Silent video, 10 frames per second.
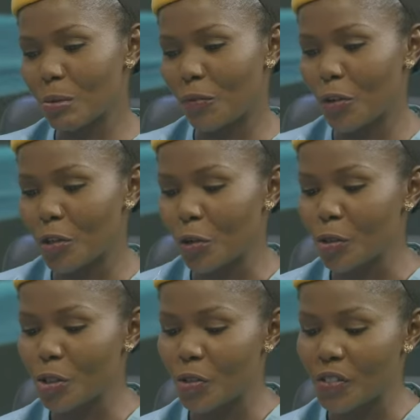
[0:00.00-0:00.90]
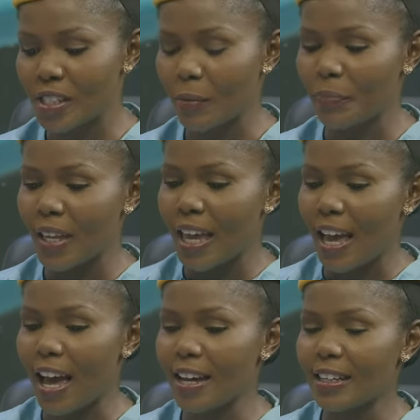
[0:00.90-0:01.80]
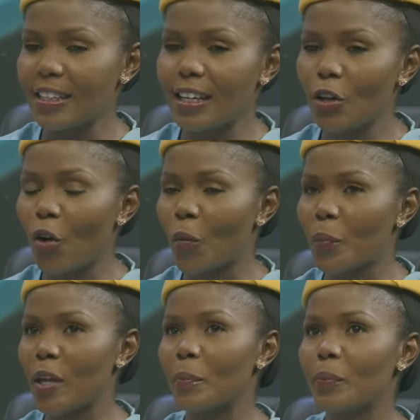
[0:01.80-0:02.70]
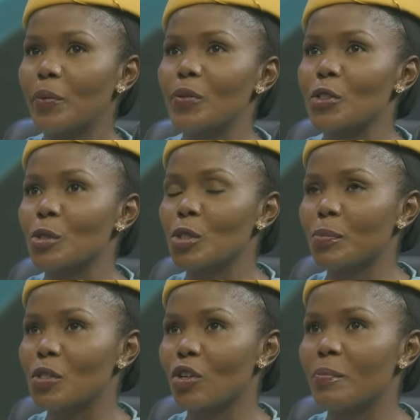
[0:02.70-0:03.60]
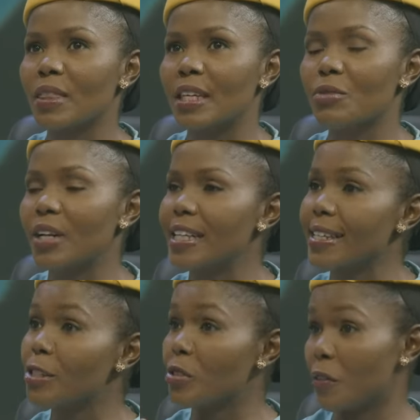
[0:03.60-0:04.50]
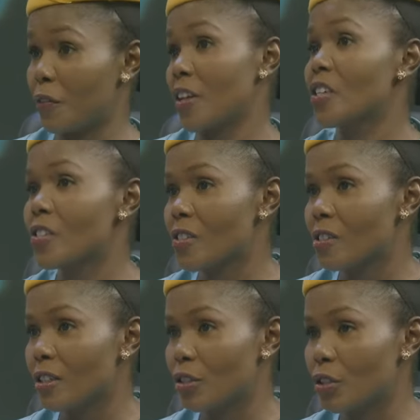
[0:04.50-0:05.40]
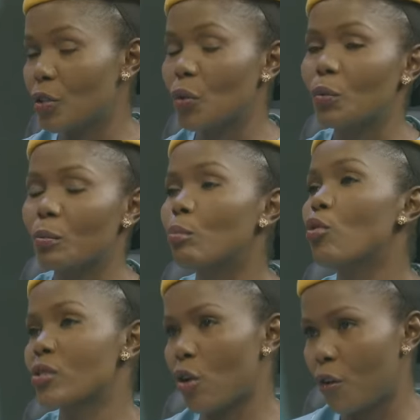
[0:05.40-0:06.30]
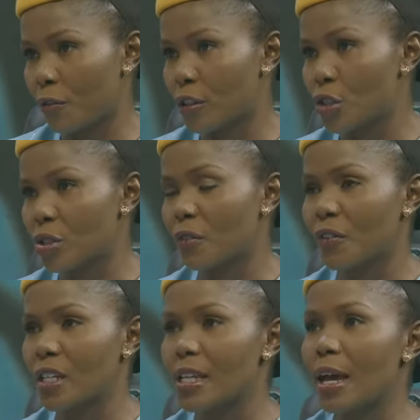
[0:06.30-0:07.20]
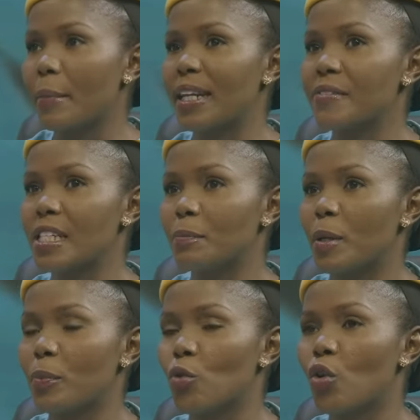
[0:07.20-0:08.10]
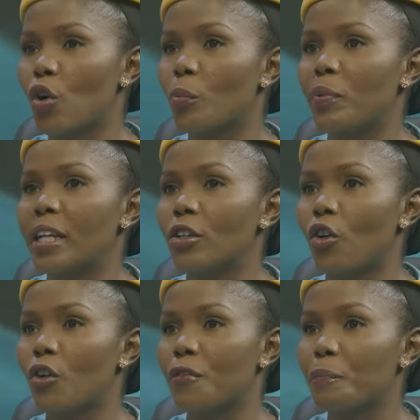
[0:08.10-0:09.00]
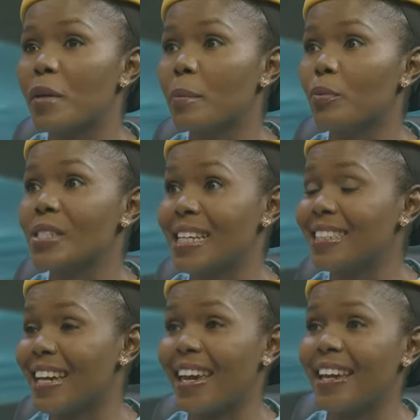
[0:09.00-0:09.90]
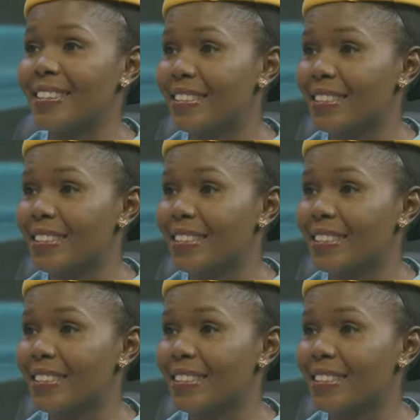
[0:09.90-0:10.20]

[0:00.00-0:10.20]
before you continue, sir, uh, acne or pimples is supposed to be something related to the face, mm. you hmm. know, most often to the face. But I've seen people who complain of pimples in their head